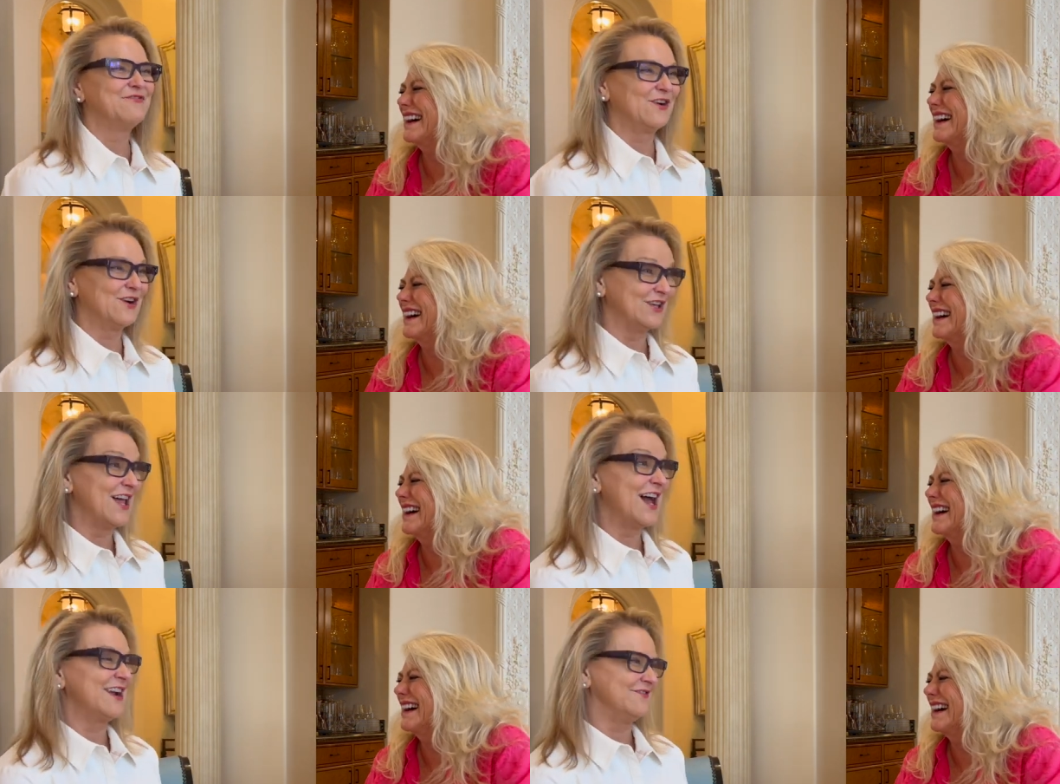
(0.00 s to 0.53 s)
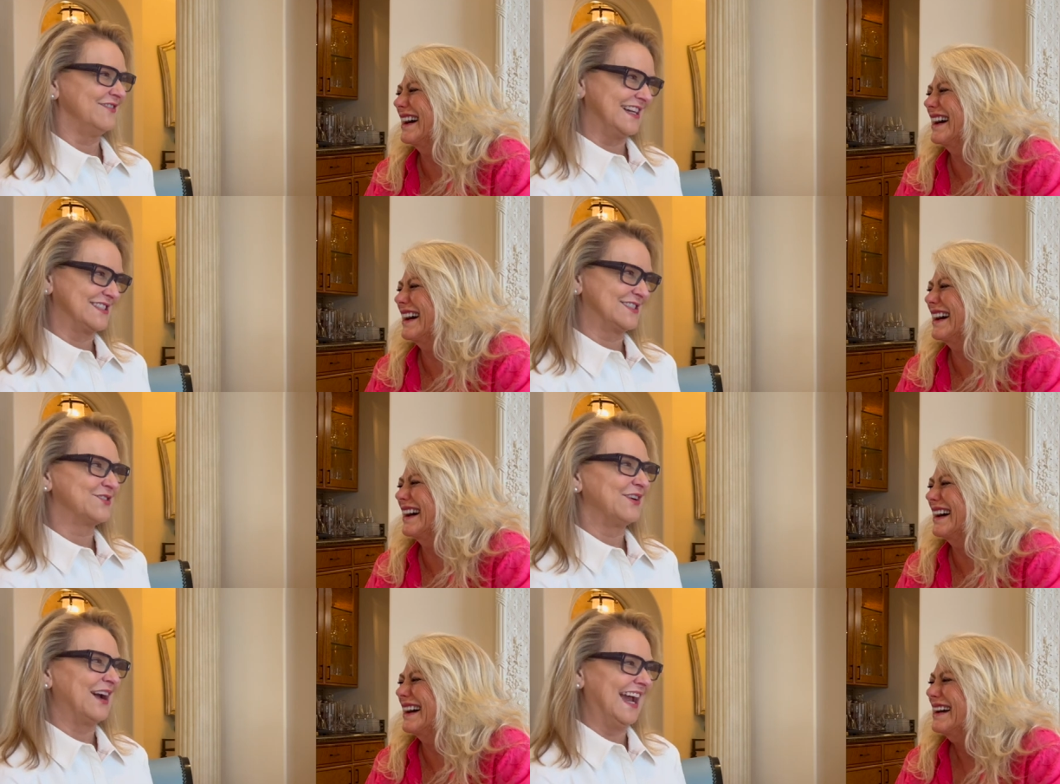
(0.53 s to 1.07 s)
Speaker 1: for a lot of
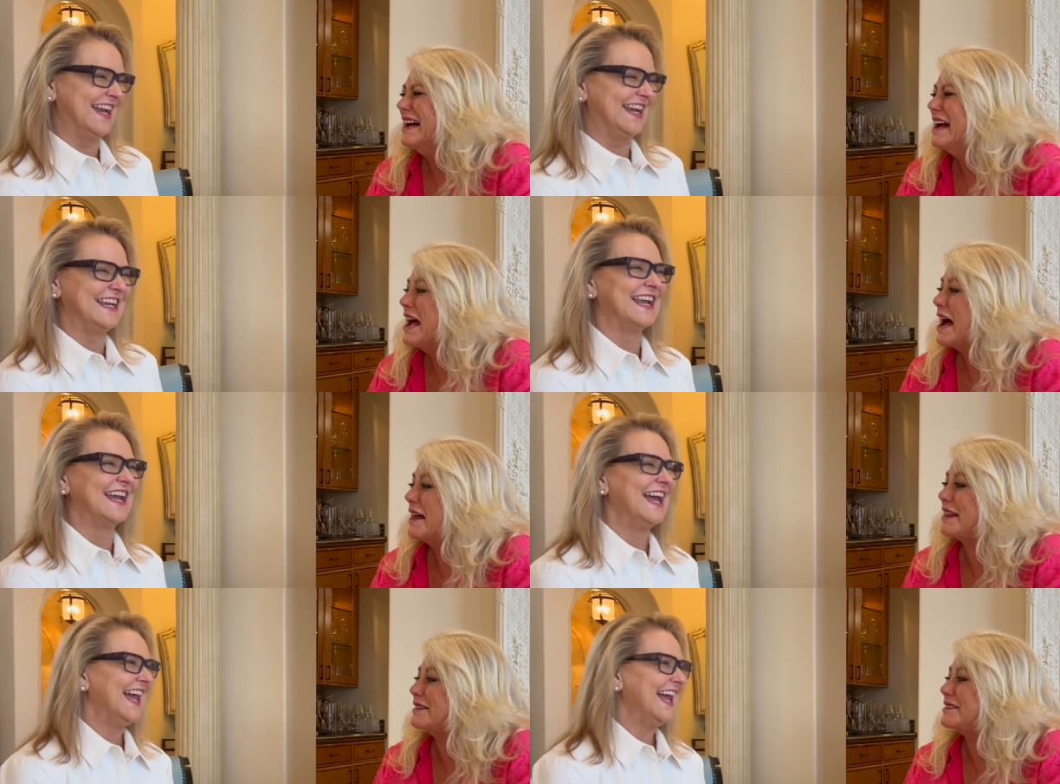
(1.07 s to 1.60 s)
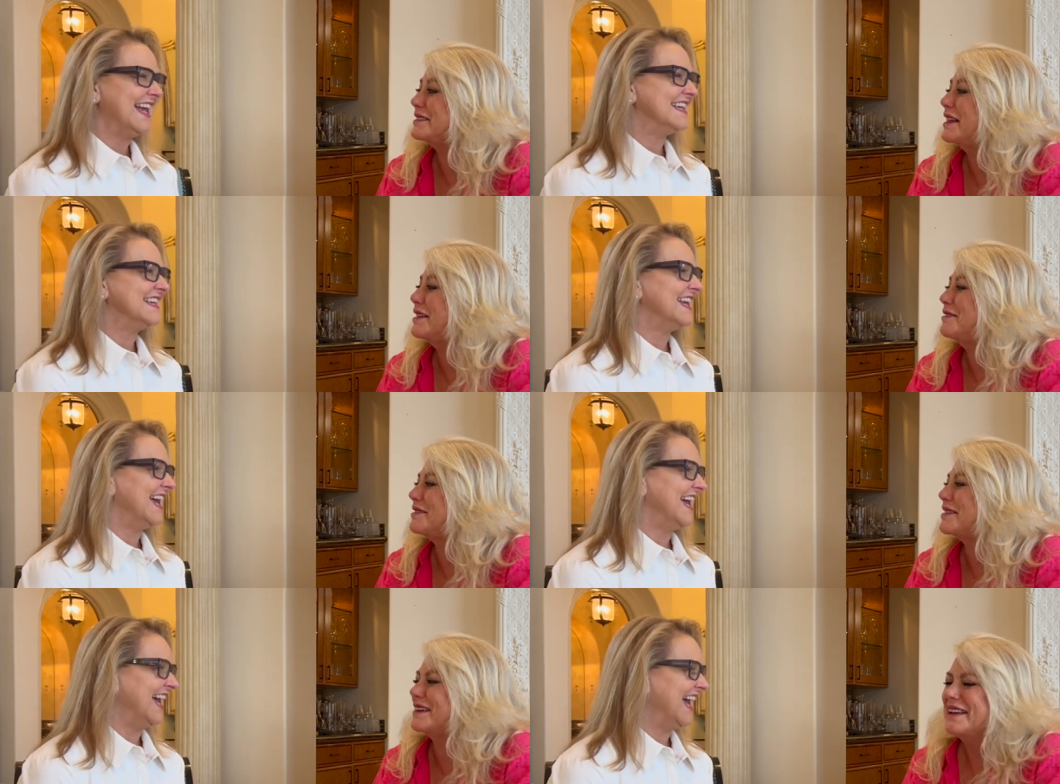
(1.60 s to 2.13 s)
us, right? And that's
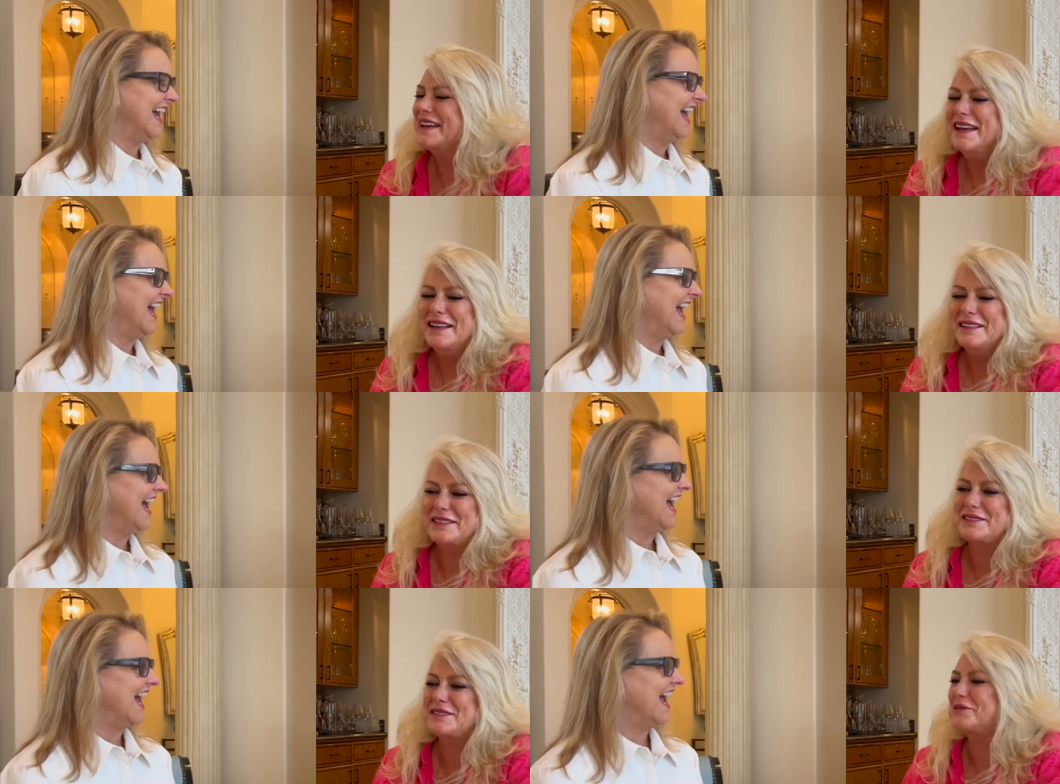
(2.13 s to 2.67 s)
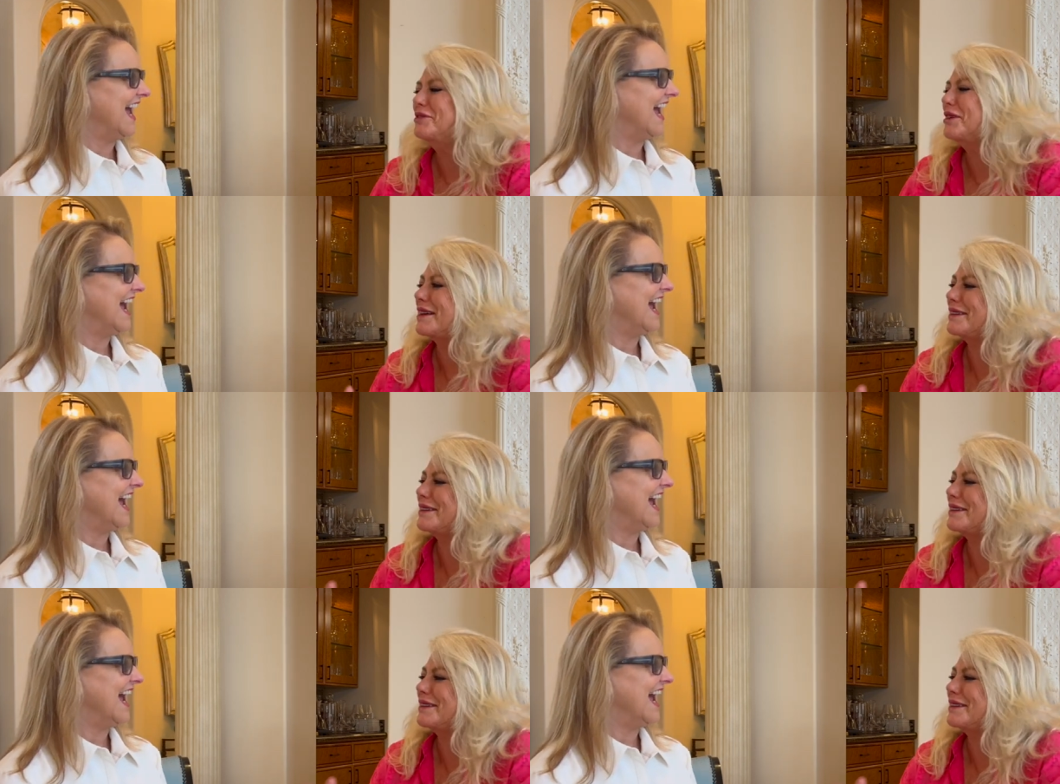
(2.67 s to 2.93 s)
another thing. Just don't look